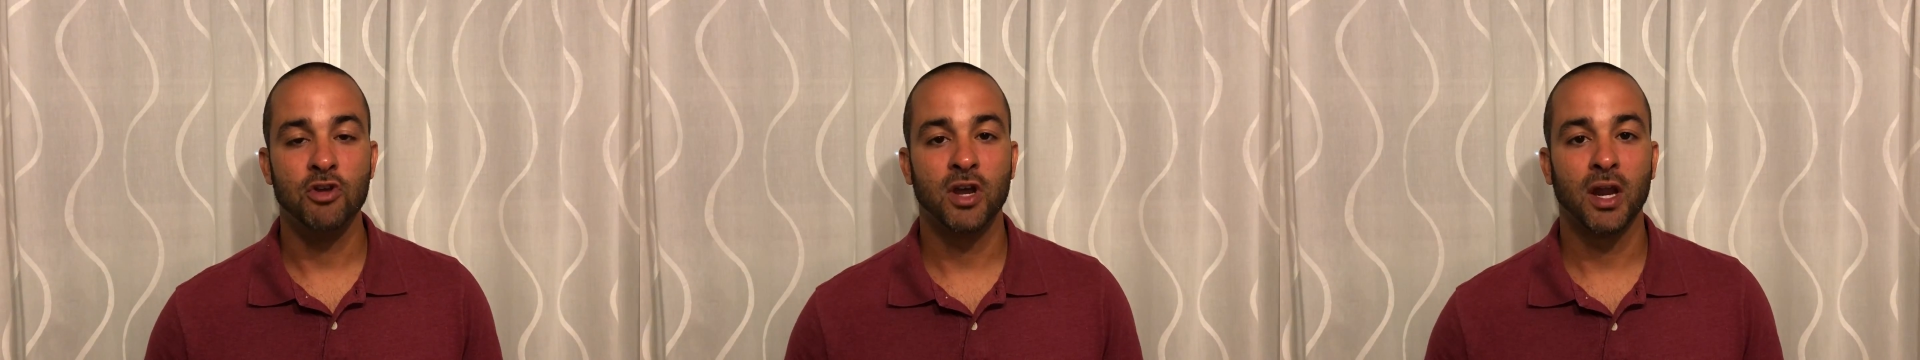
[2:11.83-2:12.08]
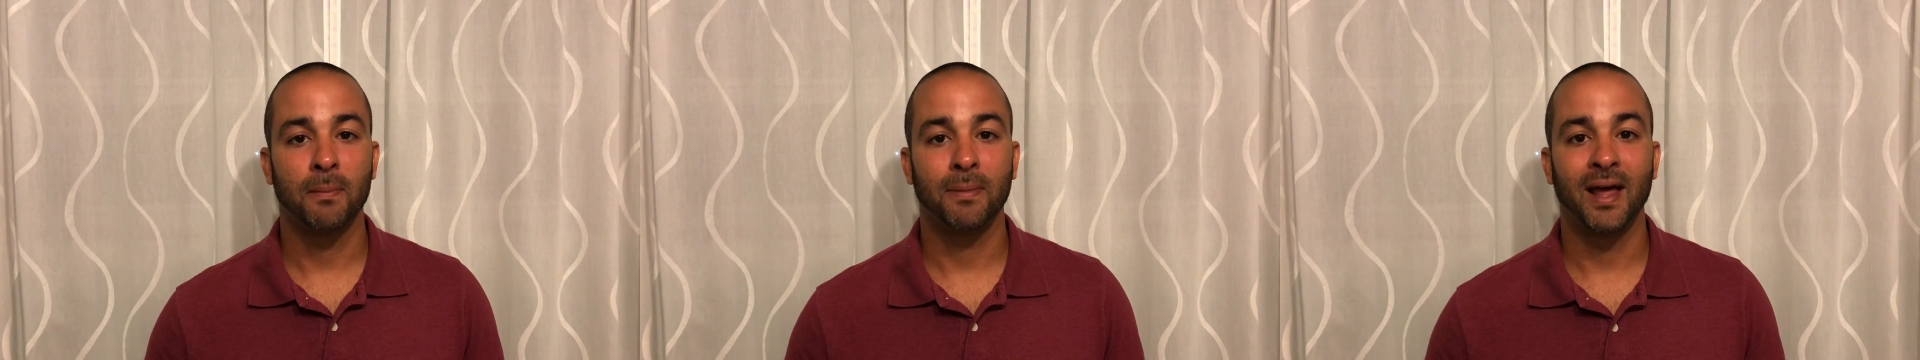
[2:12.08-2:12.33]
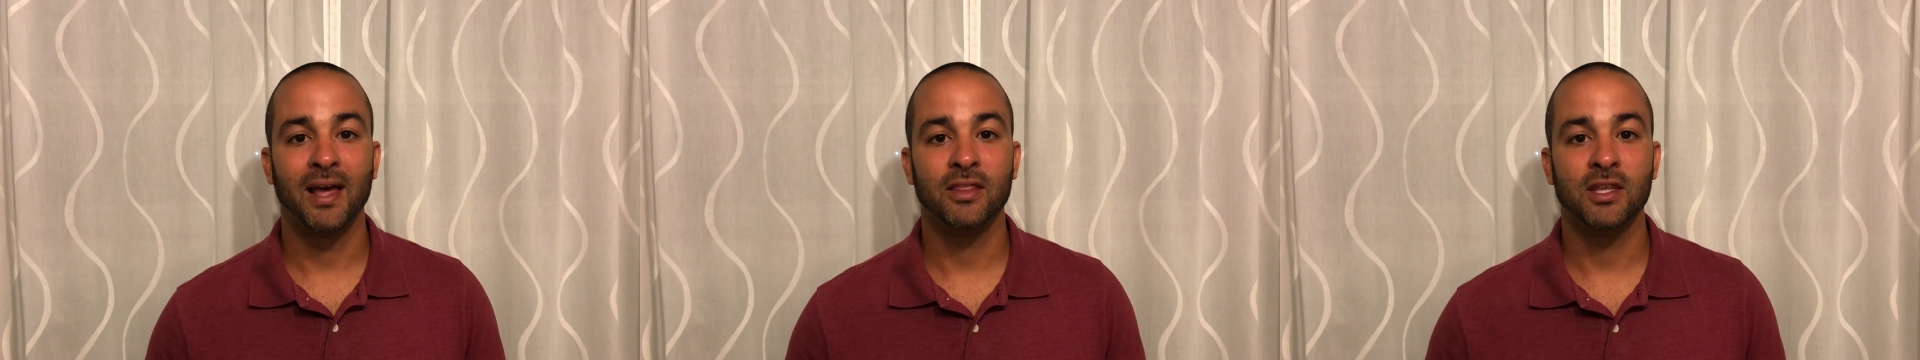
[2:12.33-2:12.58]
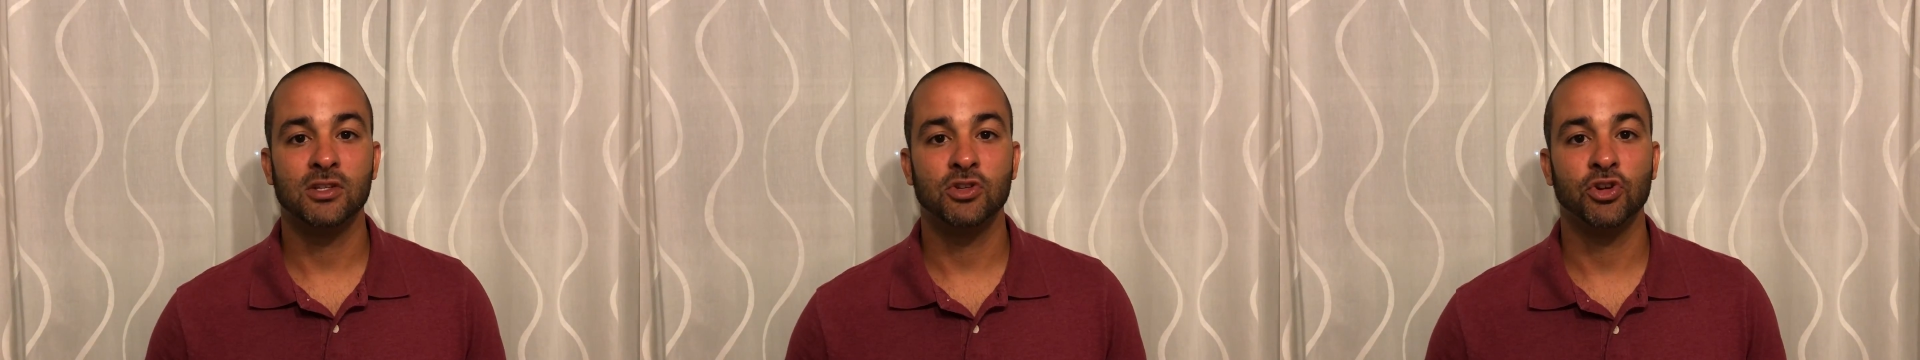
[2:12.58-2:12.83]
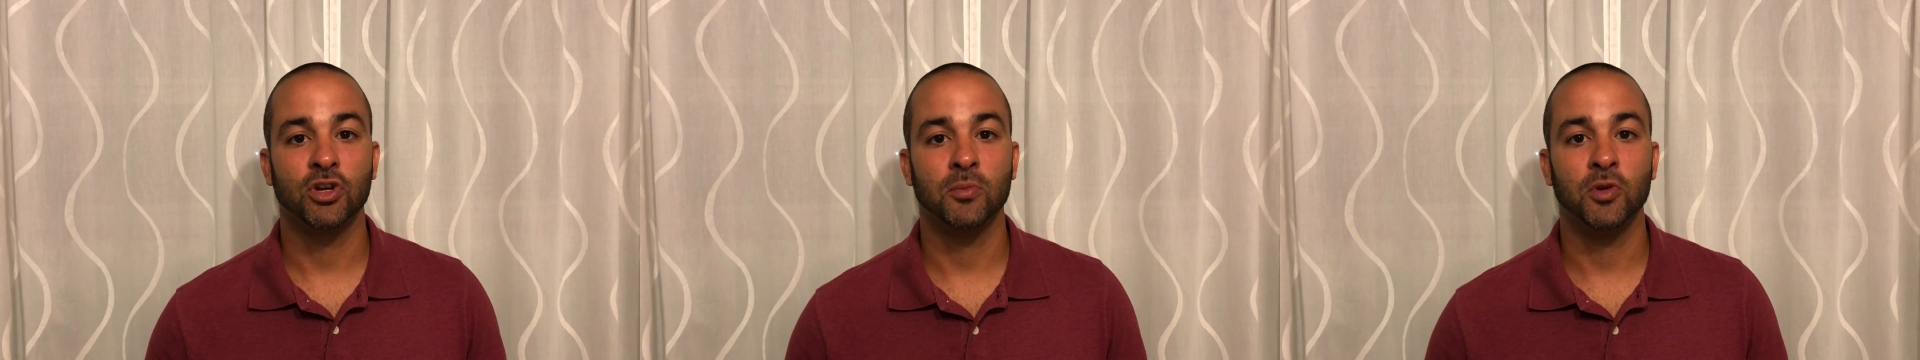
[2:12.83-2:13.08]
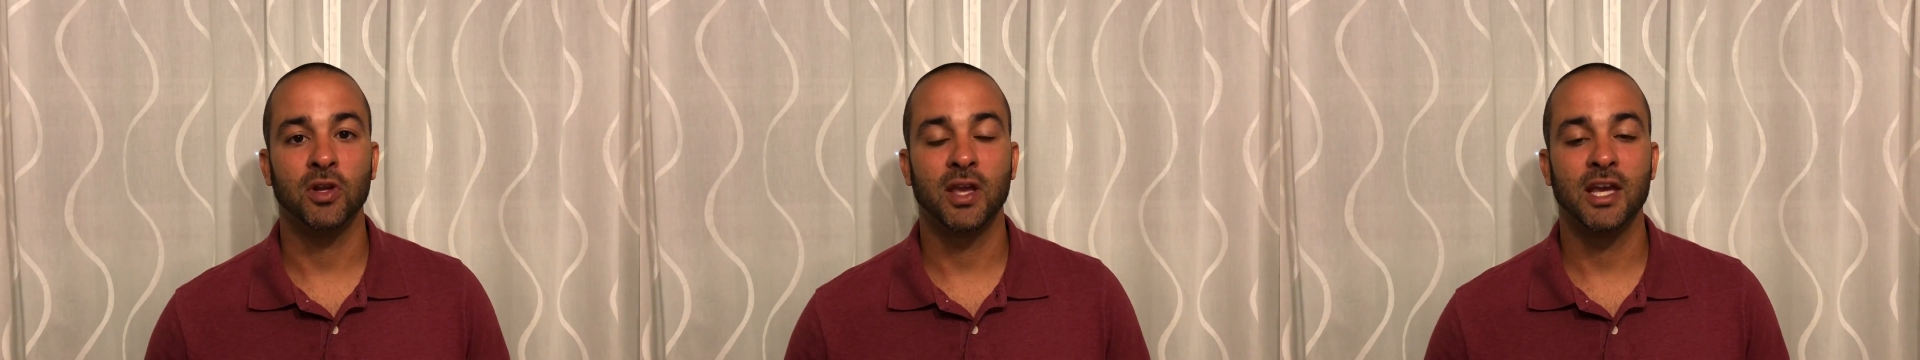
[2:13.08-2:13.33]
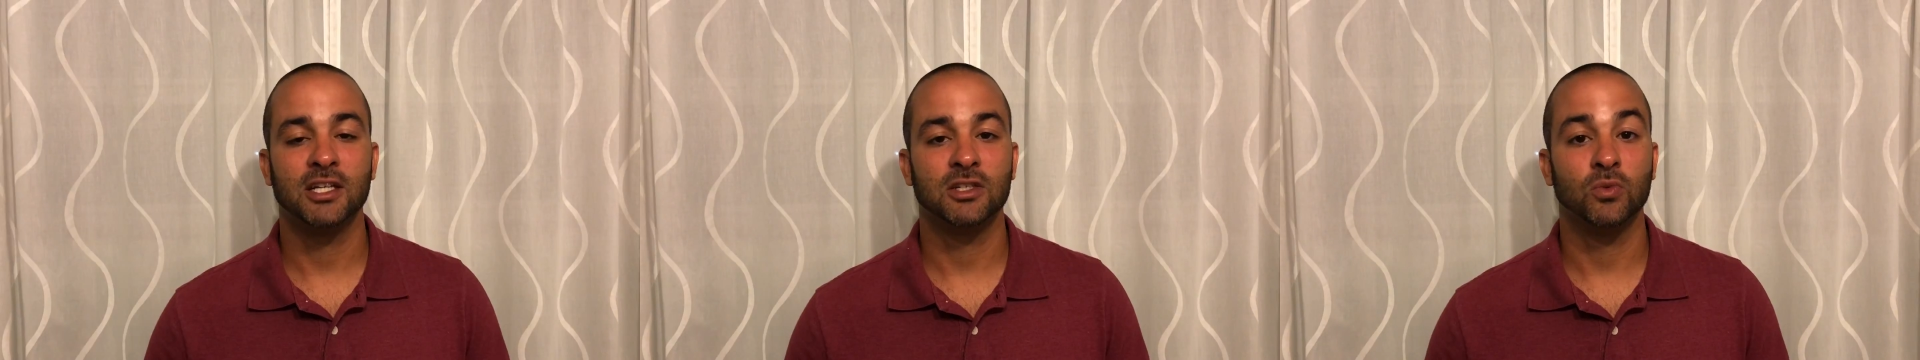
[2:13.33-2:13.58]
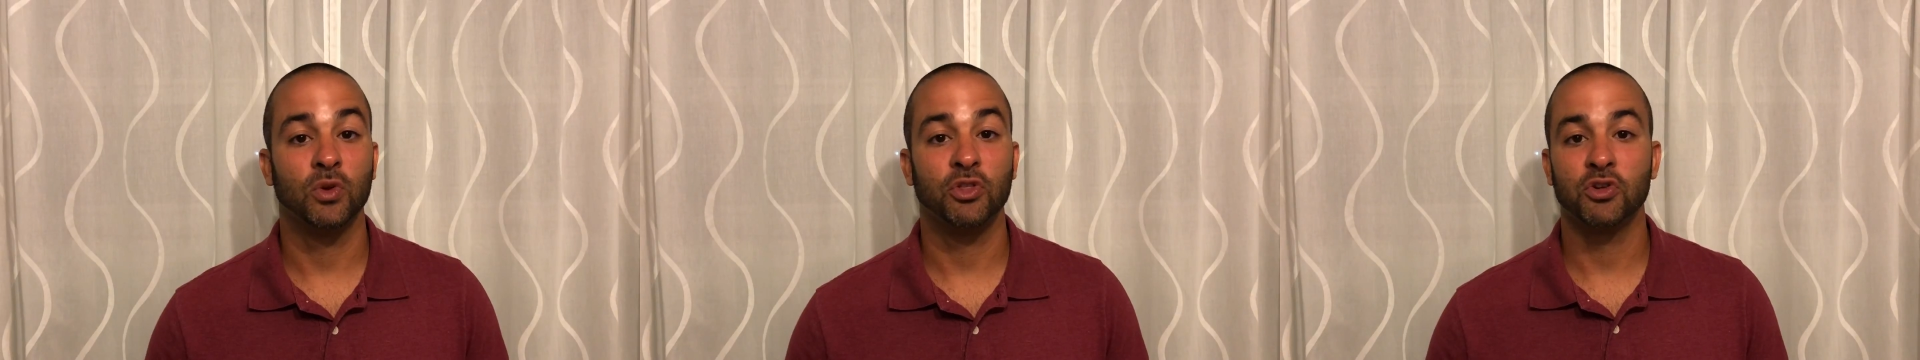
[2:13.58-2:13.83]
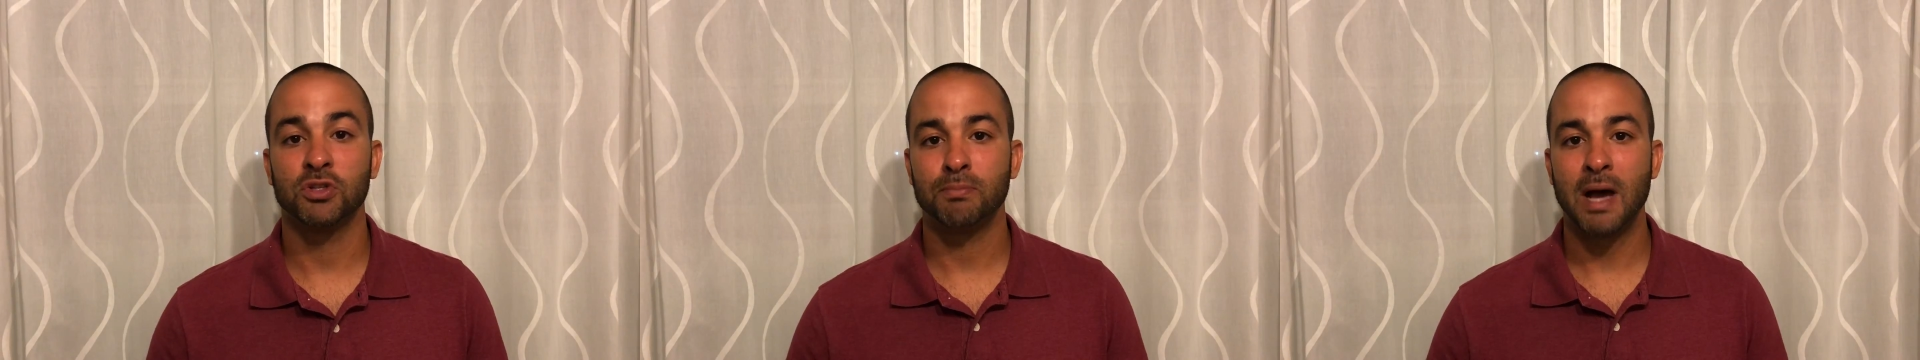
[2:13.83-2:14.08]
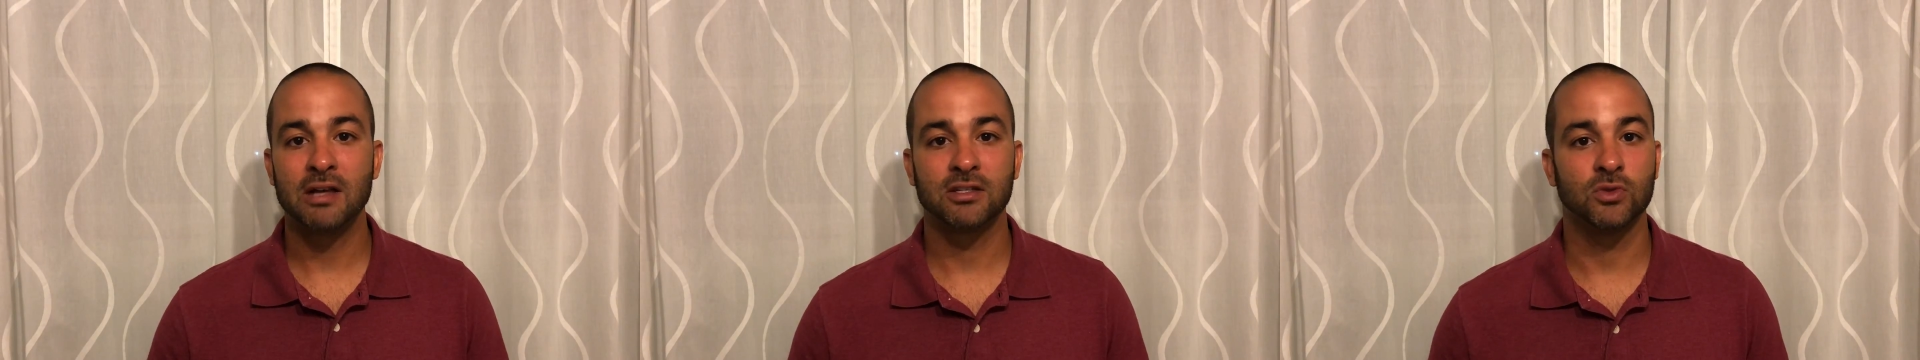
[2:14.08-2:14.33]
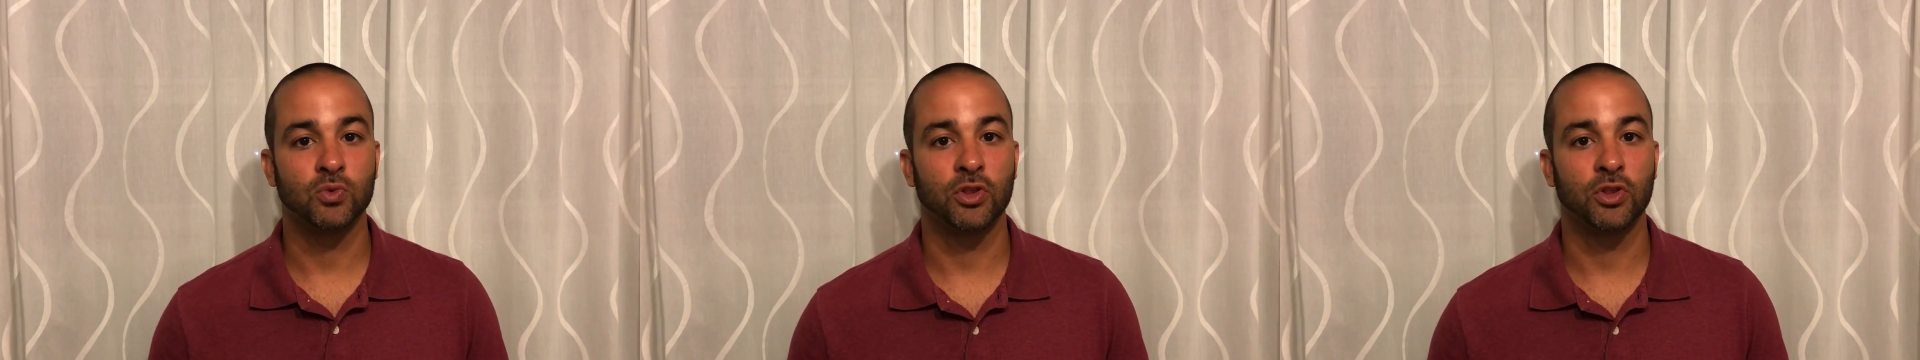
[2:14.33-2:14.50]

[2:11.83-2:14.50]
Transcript: You can apply this to your communication with your spouses,